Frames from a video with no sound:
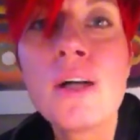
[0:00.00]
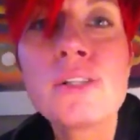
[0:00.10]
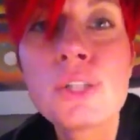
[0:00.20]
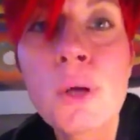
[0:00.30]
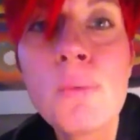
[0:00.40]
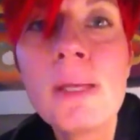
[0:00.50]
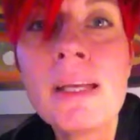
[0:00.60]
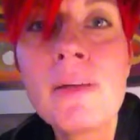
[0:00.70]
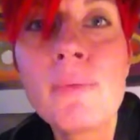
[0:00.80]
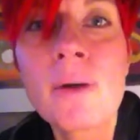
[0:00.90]
Show
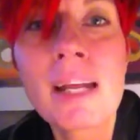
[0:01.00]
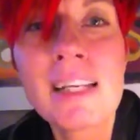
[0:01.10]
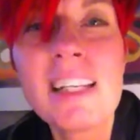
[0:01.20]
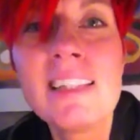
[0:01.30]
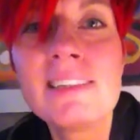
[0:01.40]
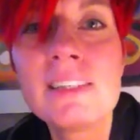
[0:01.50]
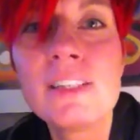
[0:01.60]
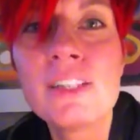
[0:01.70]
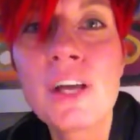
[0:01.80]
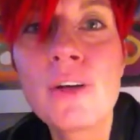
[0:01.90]
me what I need,
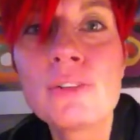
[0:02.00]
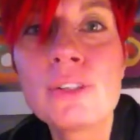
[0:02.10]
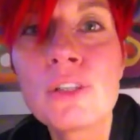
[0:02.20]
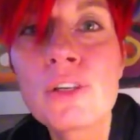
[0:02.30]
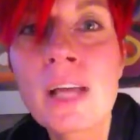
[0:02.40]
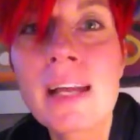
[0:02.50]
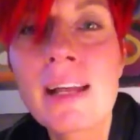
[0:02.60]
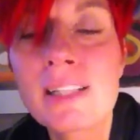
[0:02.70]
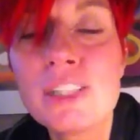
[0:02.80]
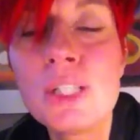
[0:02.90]
to look at
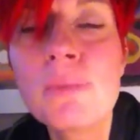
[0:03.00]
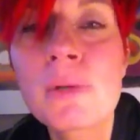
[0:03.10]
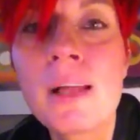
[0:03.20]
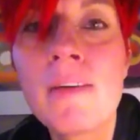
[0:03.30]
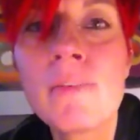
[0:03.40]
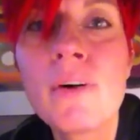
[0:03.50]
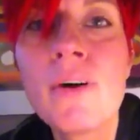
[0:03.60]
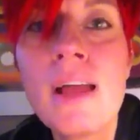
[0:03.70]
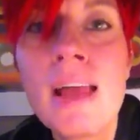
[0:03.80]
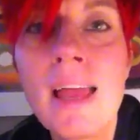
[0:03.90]
on a deeper
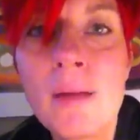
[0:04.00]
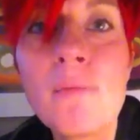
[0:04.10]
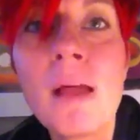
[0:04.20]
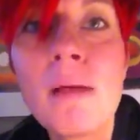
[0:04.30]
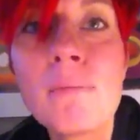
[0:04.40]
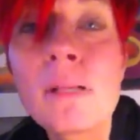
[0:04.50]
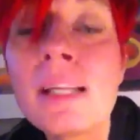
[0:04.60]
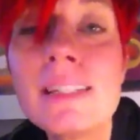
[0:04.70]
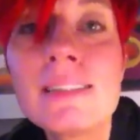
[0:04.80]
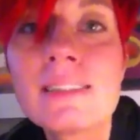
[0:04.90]
level, and
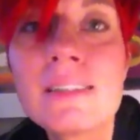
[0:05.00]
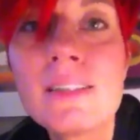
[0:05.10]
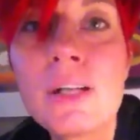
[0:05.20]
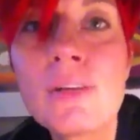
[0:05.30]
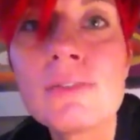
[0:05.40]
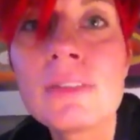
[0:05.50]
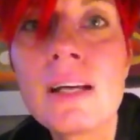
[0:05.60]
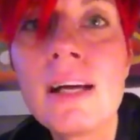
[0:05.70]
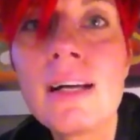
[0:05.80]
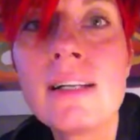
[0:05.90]
please,
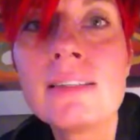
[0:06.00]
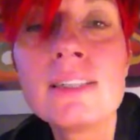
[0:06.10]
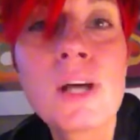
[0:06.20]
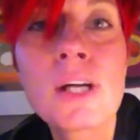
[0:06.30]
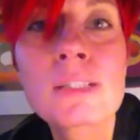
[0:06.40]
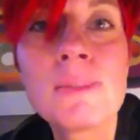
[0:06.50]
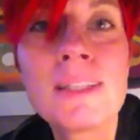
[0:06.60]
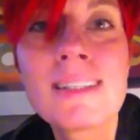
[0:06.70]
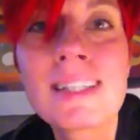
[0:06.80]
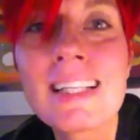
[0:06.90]
detox
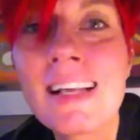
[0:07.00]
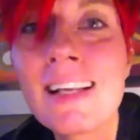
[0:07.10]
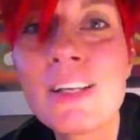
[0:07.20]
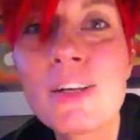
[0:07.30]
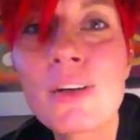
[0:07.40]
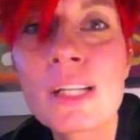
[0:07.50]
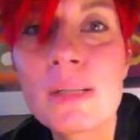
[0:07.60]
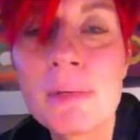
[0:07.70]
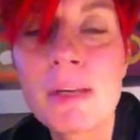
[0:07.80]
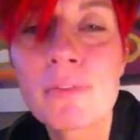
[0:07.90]
me,
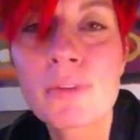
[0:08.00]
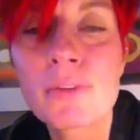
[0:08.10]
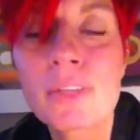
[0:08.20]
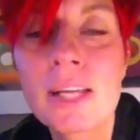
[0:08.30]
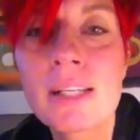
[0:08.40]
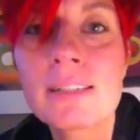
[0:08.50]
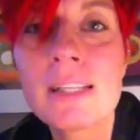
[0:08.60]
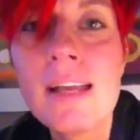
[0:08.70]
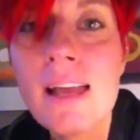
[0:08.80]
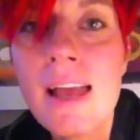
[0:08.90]
clean me of those things.
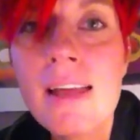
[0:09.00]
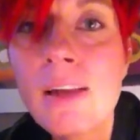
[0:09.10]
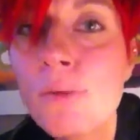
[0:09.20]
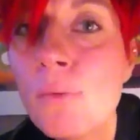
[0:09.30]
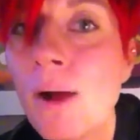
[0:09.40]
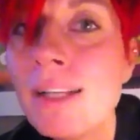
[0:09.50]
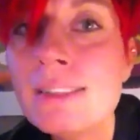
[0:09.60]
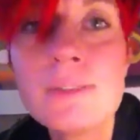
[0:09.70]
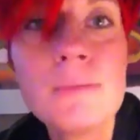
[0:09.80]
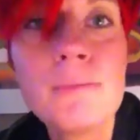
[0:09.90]
And
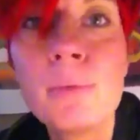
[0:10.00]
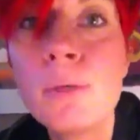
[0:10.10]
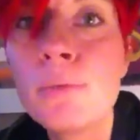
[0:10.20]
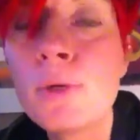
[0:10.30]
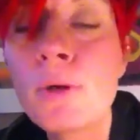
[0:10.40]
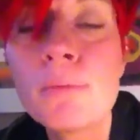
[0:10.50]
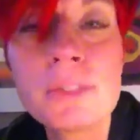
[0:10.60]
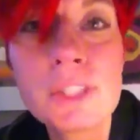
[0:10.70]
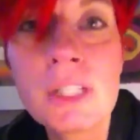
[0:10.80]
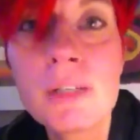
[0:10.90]
otherwise, boom, you're a
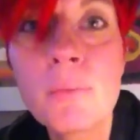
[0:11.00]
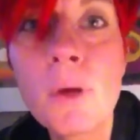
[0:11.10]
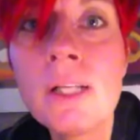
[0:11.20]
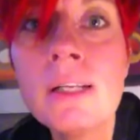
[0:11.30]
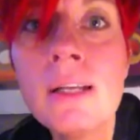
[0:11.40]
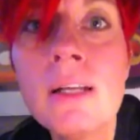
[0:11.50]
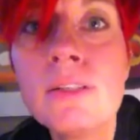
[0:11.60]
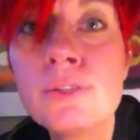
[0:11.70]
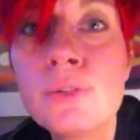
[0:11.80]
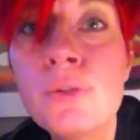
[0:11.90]
machine. 1,
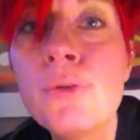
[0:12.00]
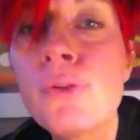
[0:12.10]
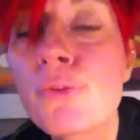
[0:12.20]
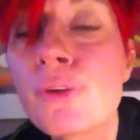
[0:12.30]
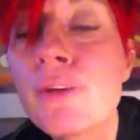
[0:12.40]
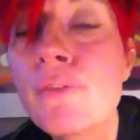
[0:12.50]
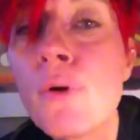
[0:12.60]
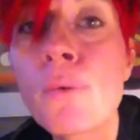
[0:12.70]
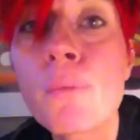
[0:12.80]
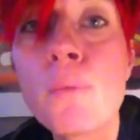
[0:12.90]
2, 3, 4.